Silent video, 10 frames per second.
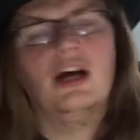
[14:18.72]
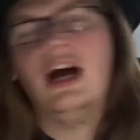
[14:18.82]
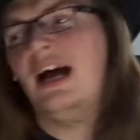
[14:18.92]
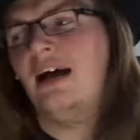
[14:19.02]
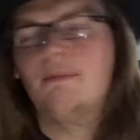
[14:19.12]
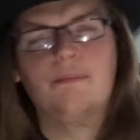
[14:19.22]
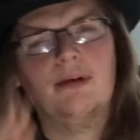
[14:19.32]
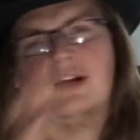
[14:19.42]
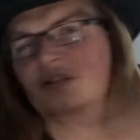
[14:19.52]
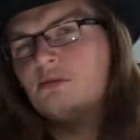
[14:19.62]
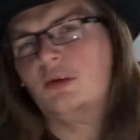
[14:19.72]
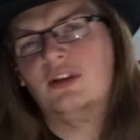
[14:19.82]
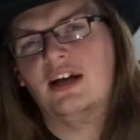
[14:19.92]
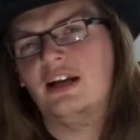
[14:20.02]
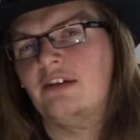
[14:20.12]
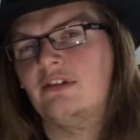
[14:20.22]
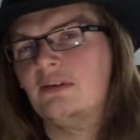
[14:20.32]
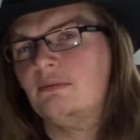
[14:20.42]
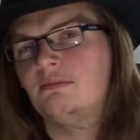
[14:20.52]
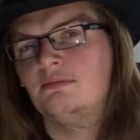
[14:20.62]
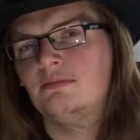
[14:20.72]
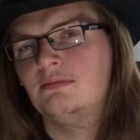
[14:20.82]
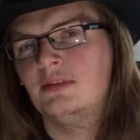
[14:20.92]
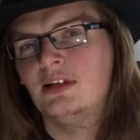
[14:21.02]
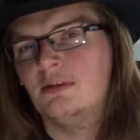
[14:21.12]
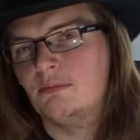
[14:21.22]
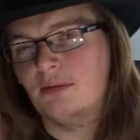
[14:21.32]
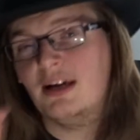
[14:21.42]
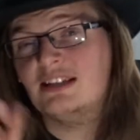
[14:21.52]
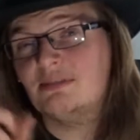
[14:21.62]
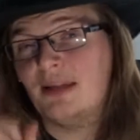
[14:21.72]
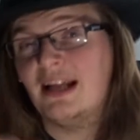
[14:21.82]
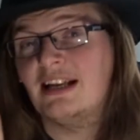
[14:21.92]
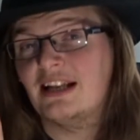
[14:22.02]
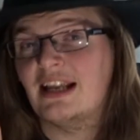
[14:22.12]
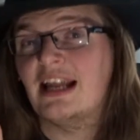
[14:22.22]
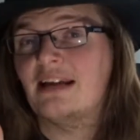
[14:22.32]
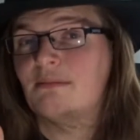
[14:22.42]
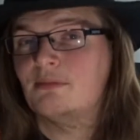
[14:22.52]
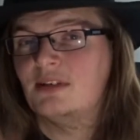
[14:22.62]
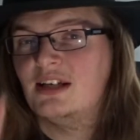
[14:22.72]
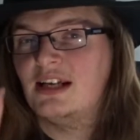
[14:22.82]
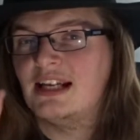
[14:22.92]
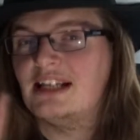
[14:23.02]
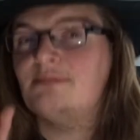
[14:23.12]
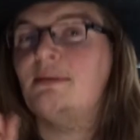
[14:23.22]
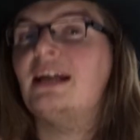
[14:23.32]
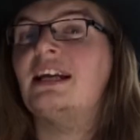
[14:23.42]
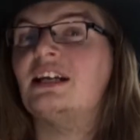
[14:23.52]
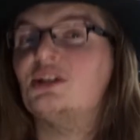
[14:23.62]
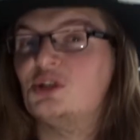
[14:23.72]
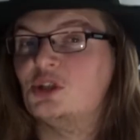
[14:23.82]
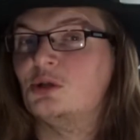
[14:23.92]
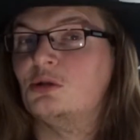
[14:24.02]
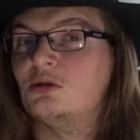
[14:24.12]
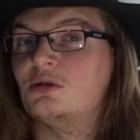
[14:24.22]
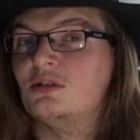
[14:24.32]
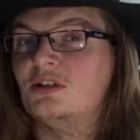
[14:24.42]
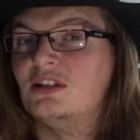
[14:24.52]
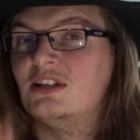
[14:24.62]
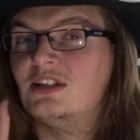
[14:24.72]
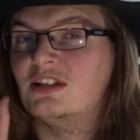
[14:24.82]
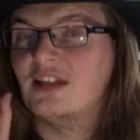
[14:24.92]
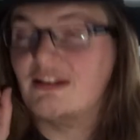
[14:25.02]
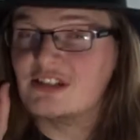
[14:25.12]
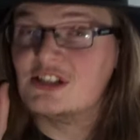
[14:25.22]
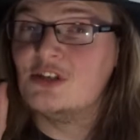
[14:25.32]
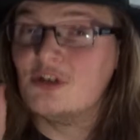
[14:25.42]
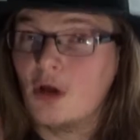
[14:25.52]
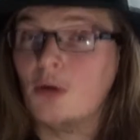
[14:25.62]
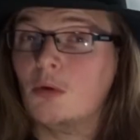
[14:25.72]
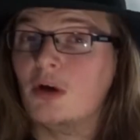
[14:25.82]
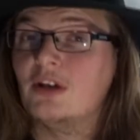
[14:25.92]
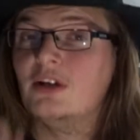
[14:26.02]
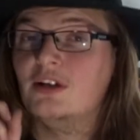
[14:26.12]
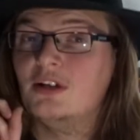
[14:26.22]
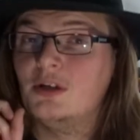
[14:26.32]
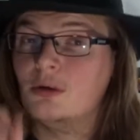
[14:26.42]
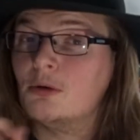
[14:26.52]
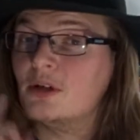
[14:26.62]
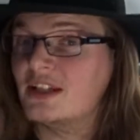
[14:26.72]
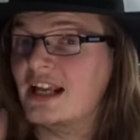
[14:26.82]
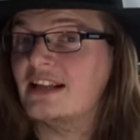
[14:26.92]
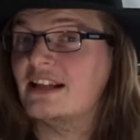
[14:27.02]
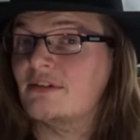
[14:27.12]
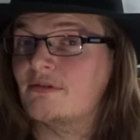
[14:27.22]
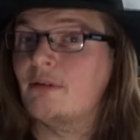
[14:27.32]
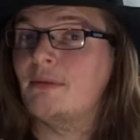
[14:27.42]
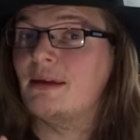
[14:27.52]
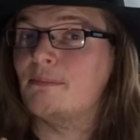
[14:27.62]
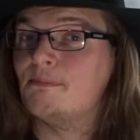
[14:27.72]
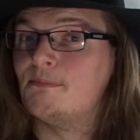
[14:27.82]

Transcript: Bran doesn't want that either. Bran's playing the game. He's making sure there is no one who can take this from him.